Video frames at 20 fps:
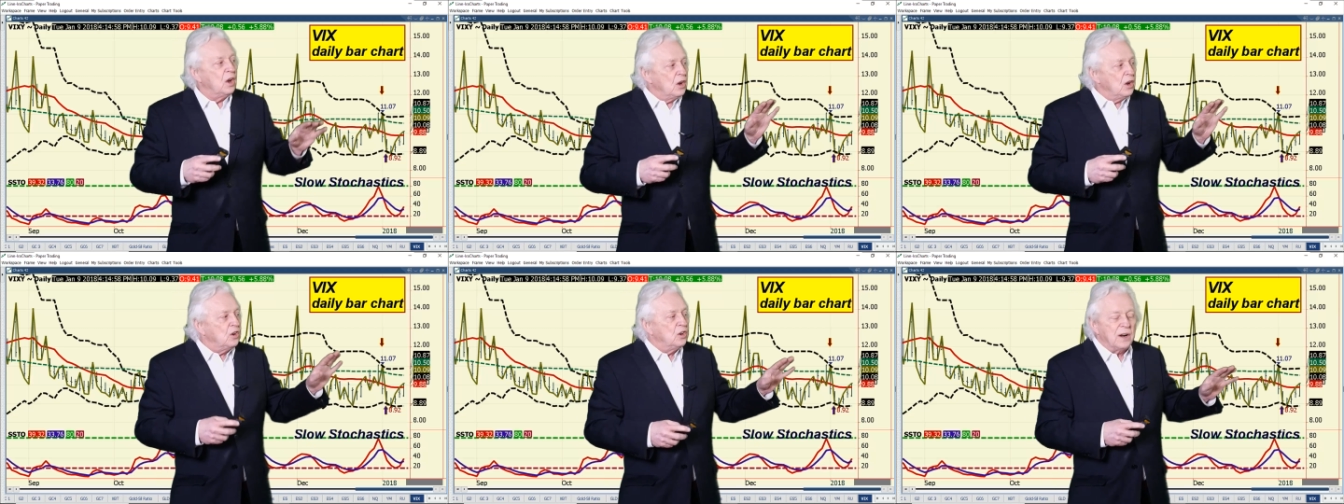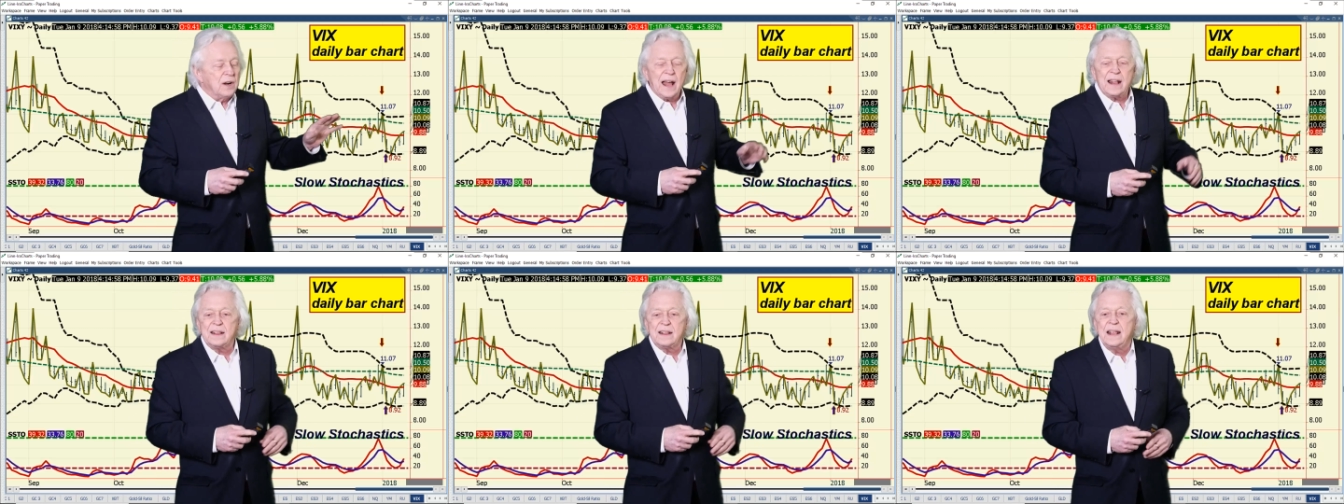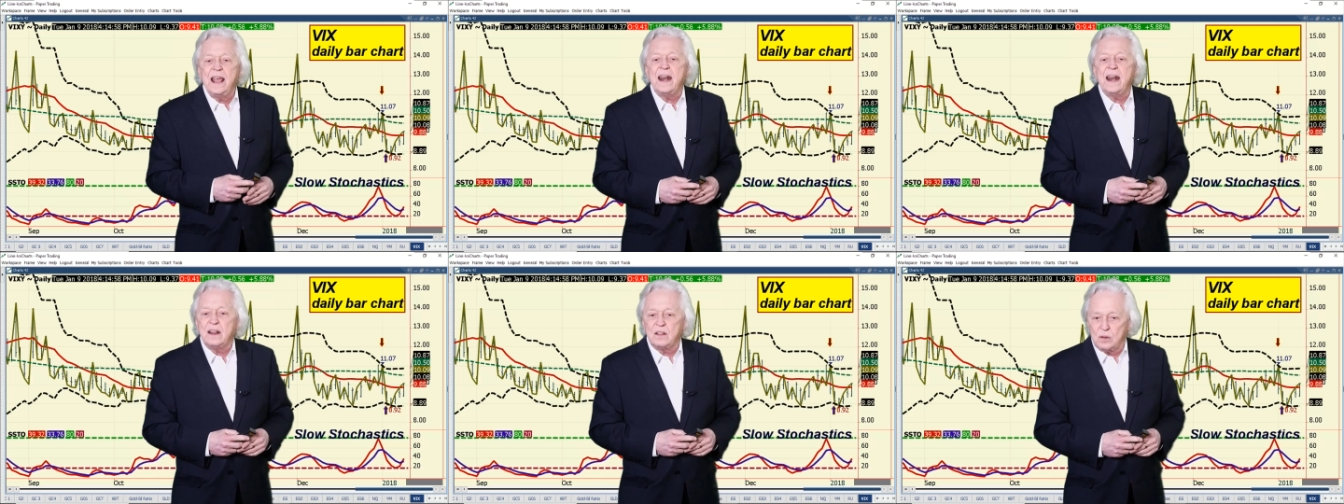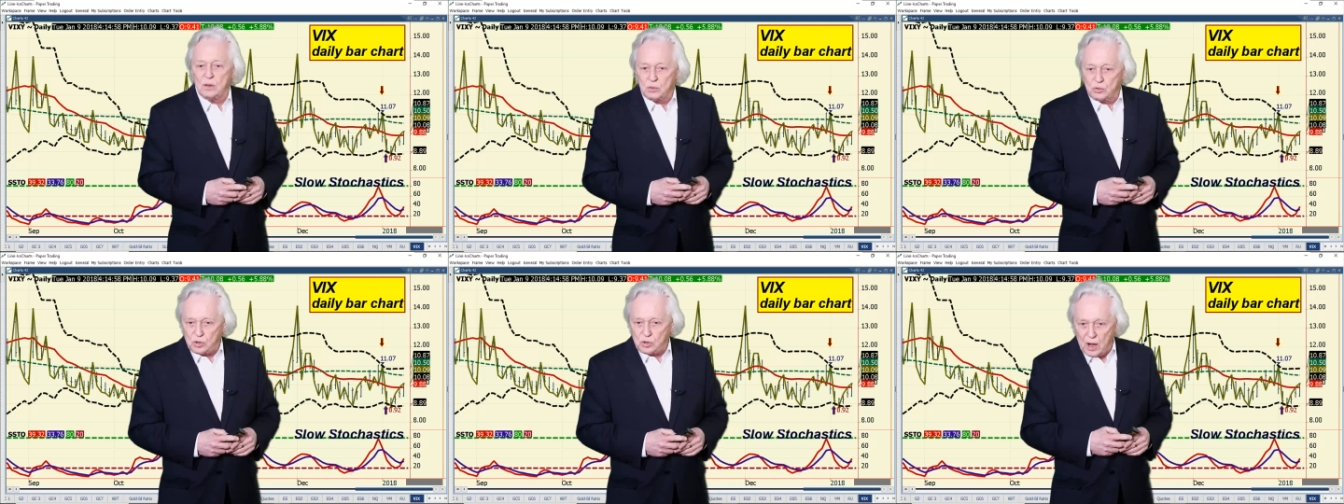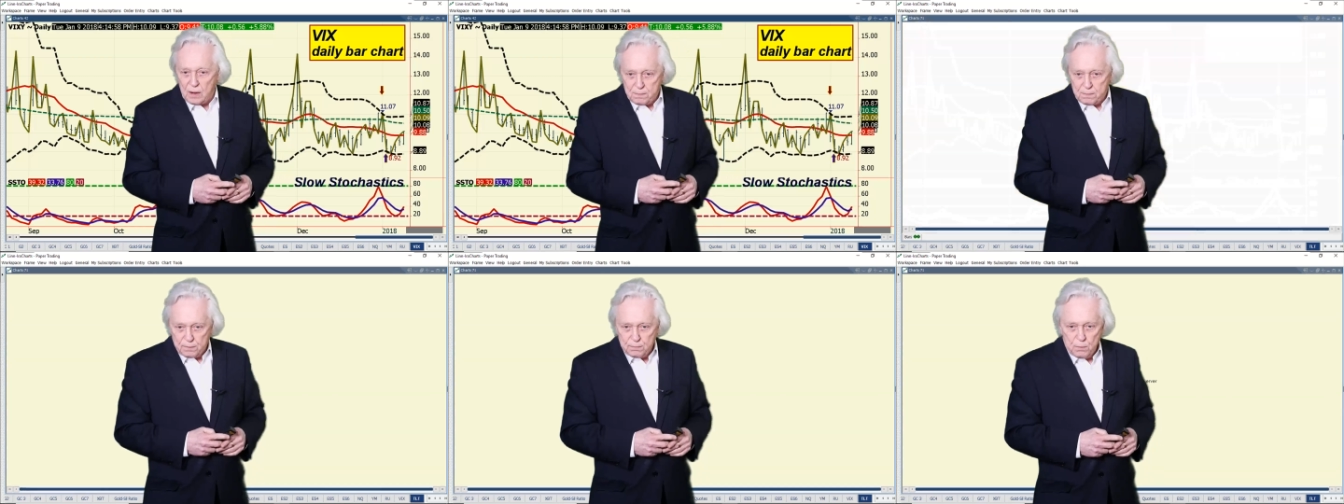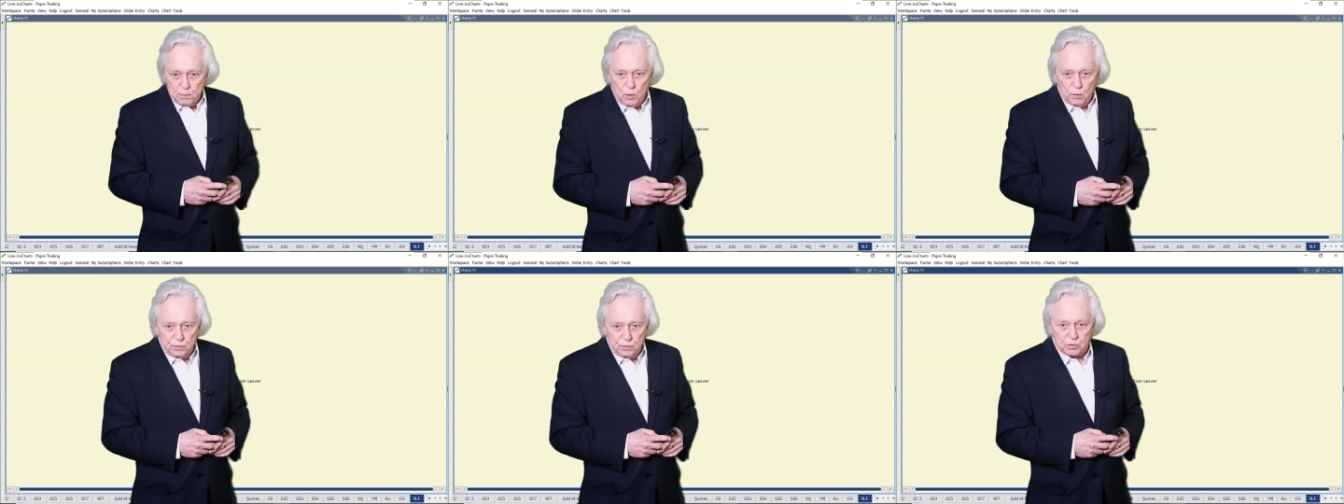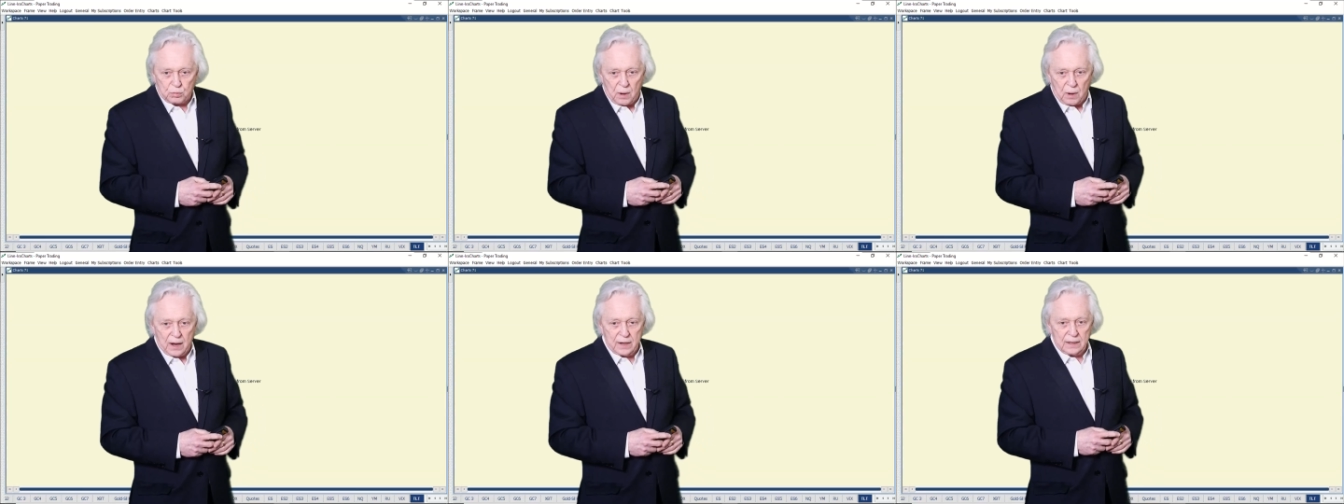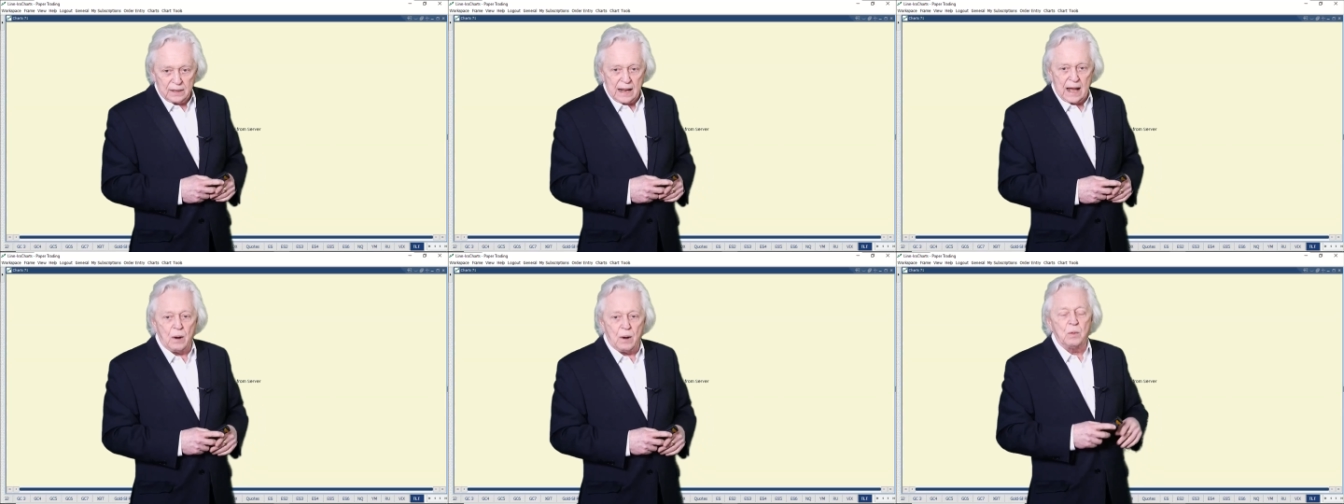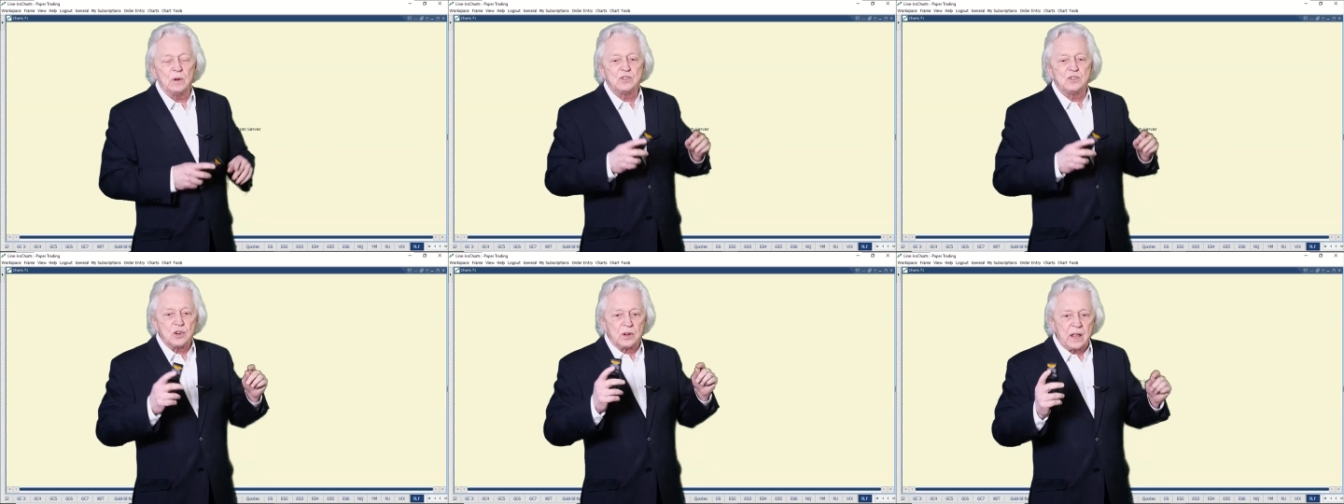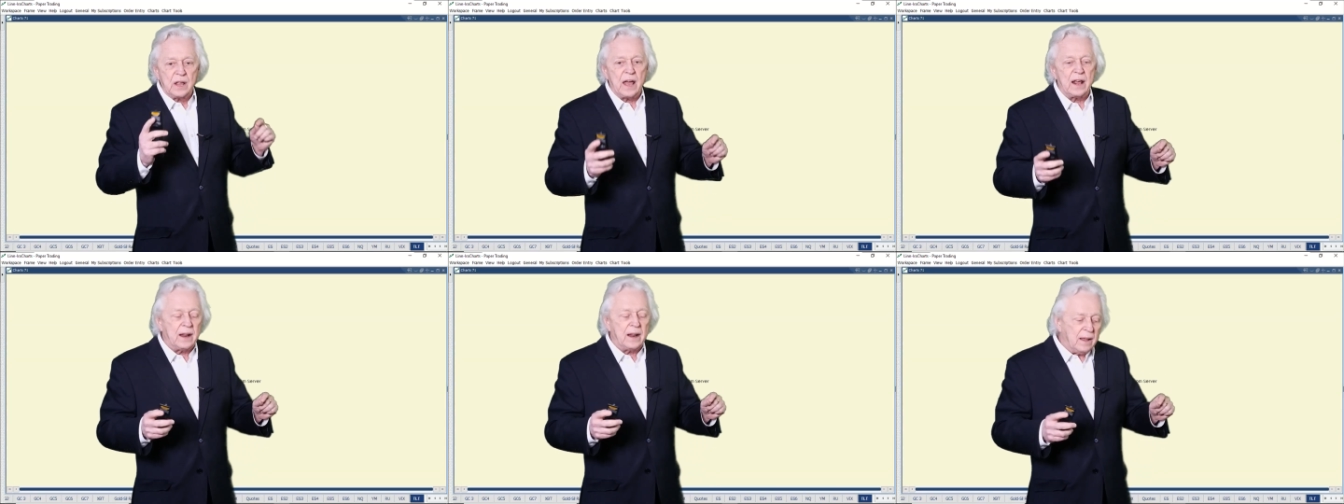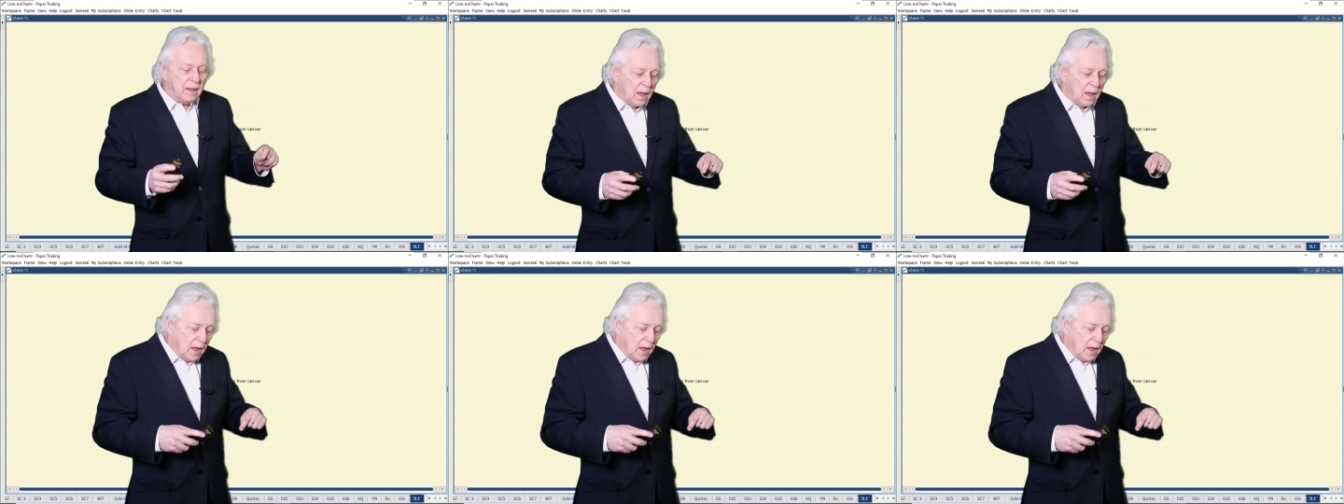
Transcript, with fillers: You're not getting those type of moves right now. What you're getting